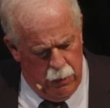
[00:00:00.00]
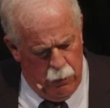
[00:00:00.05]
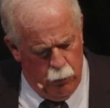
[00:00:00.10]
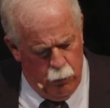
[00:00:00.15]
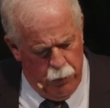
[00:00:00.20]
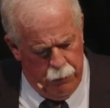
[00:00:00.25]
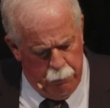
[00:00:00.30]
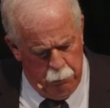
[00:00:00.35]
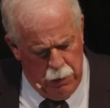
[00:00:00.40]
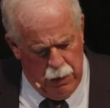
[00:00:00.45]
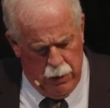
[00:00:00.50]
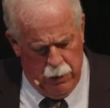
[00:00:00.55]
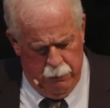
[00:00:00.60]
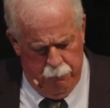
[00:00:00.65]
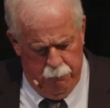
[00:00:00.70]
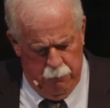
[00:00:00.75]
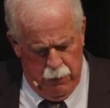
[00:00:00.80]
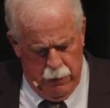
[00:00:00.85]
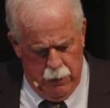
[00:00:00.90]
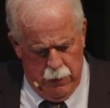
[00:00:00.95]
with men.
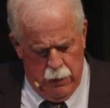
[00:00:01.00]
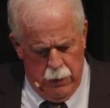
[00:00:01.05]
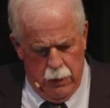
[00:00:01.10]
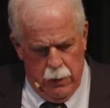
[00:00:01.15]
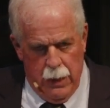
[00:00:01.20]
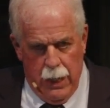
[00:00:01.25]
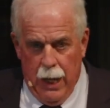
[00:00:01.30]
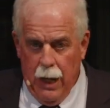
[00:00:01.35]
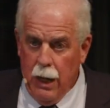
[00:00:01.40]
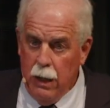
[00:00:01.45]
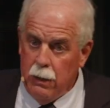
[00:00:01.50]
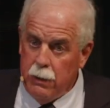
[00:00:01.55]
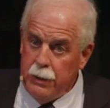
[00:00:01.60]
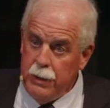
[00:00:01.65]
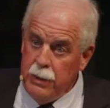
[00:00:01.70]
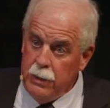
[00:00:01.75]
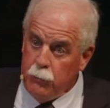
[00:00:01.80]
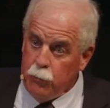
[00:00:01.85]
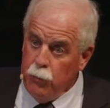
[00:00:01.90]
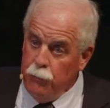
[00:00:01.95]
Now,
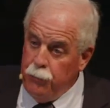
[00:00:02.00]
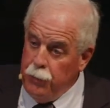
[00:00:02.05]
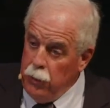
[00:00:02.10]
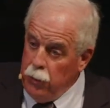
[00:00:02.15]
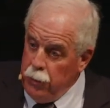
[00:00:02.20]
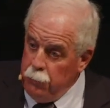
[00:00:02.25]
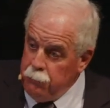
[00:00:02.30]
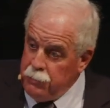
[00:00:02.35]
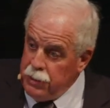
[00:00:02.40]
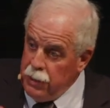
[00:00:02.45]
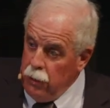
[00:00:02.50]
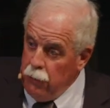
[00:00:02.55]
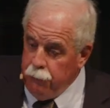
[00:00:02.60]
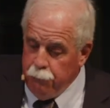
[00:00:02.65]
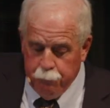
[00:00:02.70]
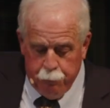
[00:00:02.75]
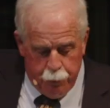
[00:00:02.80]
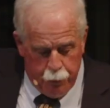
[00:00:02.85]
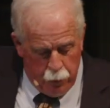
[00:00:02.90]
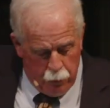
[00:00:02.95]
he's revealed himself
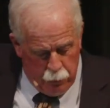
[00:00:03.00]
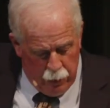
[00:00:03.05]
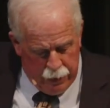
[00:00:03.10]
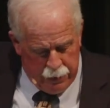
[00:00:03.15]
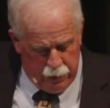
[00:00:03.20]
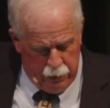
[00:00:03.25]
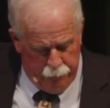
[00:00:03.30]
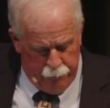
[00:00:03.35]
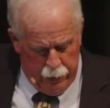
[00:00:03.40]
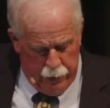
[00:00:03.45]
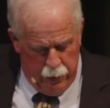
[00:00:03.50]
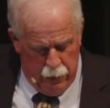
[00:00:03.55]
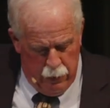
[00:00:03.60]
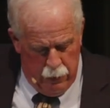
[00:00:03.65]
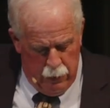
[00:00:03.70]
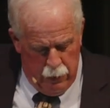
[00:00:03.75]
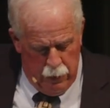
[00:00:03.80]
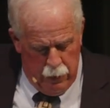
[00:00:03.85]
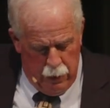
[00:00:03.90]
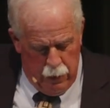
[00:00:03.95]
progressively
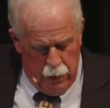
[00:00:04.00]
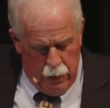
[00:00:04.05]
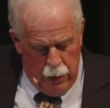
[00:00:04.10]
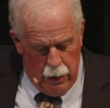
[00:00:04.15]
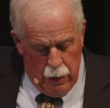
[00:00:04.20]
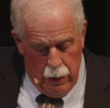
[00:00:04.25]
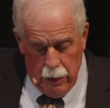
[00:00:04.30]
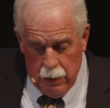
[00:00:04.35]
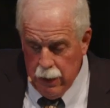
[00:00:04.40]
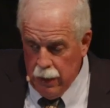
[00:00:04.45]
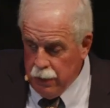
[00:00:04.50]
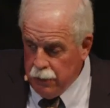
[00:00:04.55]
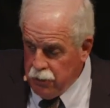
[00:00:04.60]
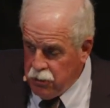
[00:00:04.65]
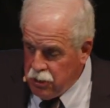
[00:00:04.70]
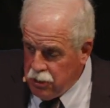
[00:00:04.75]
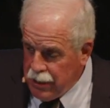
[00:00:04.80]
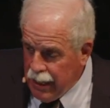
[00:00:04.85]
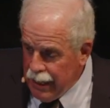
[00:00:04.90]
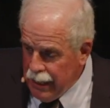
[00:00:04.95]
in, in
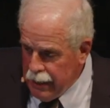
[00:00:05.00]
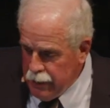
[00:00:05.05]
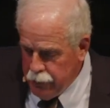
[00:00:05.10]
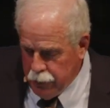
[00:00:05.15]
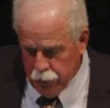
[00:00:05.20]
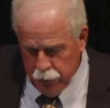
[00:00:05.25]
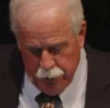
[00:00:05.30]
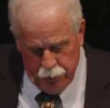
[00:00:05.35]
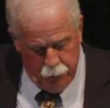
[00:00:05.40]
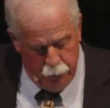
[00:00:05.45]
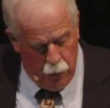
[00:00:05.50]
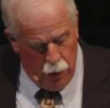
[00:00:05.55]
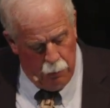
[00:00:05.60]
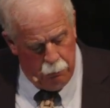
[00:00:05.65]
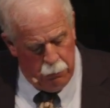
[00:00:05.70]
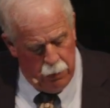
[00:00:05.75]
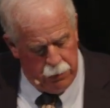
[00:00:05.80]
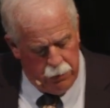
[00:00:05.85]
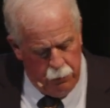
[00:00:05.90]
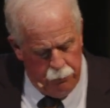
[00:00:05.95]
stages throughout
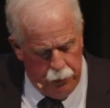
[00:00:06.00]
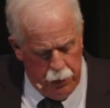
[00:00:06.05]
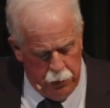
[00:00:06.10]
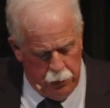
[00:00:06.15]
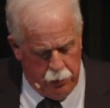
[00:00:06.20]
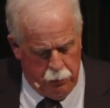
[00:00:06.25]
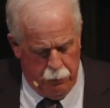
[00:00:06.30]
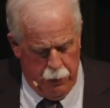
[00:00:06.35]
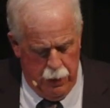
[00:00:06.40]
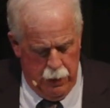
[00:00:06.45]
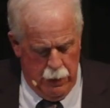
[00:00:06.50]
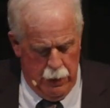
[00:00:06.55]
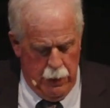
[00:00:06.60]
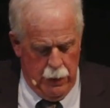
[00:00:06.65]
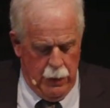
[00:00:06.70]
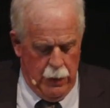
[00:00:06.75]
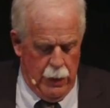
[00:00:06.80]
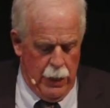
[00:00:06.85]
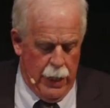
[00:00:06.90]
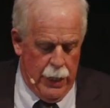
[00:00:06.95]
much of history.
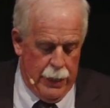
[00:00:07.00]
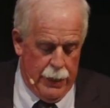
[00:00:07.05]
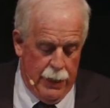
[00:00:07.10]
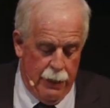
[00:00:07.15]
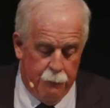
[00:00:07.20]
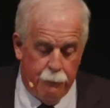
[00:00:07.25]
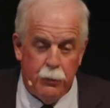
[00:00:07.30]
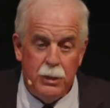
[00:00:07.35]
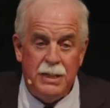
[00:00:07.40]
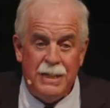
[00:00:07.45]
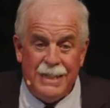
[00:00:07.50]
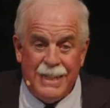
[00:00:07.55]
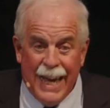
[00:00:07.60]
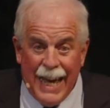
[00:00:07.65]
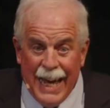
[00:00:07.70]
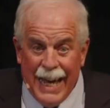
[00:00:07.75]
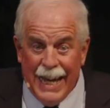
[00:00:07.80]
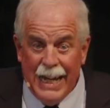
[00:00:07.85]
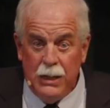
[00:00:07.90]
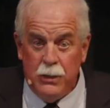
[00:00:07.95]
And at every
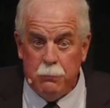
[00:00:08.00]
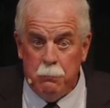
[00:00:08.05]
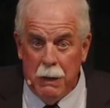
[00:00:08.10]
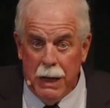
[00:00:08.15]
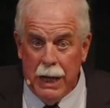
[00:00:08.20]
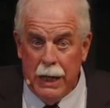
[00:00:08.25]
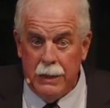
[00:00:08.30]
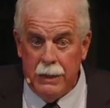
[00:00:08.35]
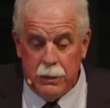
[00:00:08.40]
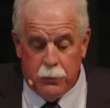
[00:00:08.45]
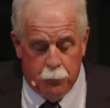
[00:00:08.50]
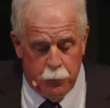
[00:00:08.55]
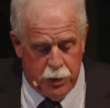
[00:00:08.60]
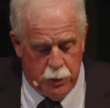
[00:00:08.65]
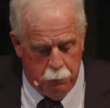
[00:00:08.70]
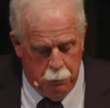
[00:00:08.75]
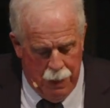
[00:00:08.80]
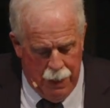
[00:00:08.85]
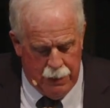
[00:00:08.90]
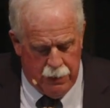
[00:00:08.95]
stage, man is
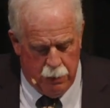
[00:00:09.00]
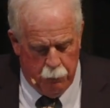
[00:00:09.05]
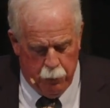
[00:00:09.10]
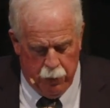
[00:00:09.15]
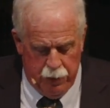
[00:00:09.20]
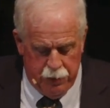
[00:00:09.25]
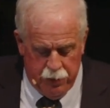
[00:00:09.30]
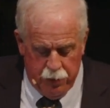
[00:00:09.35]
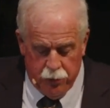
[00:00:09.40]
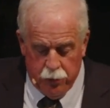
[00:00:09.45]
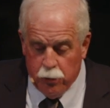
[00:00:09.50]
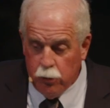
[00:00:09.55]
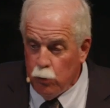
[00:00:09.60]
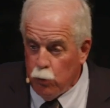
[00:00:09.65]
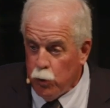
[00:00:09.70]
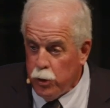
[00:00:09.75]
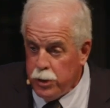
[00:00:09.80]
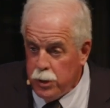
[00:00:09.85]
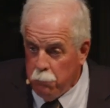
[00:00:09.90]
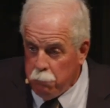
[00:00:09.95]
responsible as a
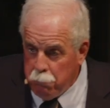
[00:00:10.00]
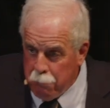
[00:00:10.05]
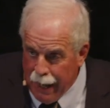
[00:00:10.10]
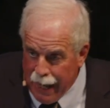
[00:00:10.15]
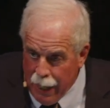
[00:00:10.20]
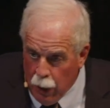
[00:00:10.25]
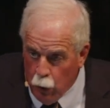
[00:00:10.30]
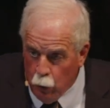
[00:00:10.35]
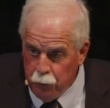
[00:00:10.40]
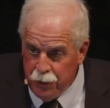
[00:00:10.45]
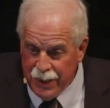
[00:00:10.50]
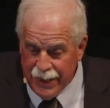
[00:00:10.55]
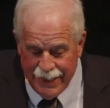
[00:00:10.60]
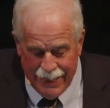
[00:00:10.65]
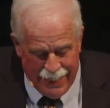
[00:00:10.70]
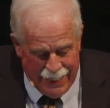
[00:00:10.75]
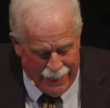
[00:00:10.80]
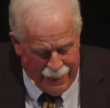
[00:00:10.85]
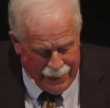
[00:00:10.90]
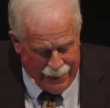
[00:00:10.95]
steward to bow the
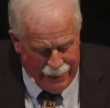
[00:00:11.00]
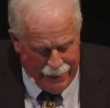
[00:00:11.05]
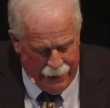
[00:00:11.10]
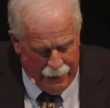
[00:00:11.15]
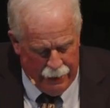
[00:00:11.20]
knee